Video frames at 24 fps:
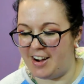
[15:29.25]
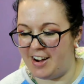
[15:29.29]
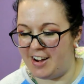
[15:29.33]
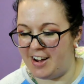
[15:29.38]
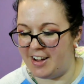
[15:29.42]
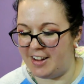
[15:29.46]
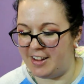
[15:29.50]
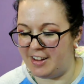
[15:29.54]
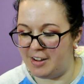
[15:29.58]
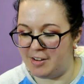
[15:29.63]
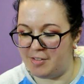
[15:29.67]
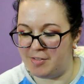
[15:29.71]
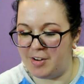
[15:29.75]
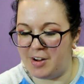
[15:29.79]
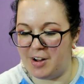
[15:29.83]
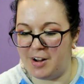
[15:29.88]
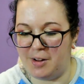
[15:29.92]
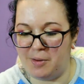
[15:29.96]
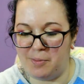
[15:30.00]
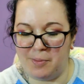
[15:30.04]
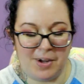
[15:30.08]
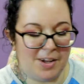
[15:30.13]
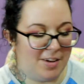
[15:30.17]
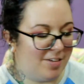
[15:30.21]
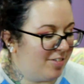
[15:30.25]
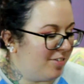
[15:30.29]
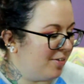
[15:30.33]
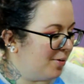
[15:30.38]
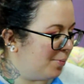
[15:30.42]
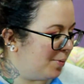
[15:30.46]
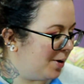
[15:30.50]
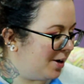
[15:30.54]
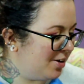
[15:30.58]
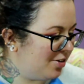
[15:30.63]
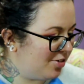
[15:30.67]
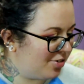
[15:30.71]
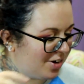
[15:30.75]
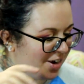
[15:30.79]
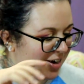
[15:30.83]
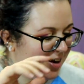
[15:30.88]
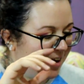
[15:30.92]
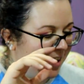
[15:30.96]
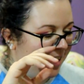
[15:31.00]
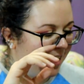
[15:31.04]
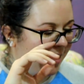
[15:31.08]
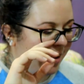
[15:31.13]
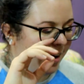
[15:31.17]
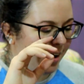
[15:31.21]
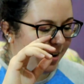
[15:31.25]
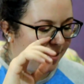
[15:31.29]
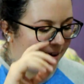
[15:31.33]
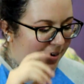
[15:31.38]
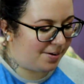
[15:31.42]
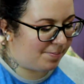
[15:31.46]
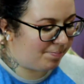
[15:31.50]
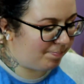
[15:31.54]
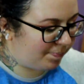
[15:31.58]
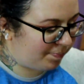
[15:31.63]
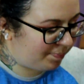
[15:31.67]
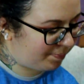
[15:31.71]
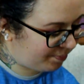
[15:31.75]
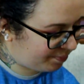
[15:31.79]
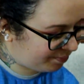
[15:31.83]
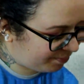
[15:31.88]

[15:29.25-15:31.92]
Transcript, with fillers: I love Halloween so much. Um,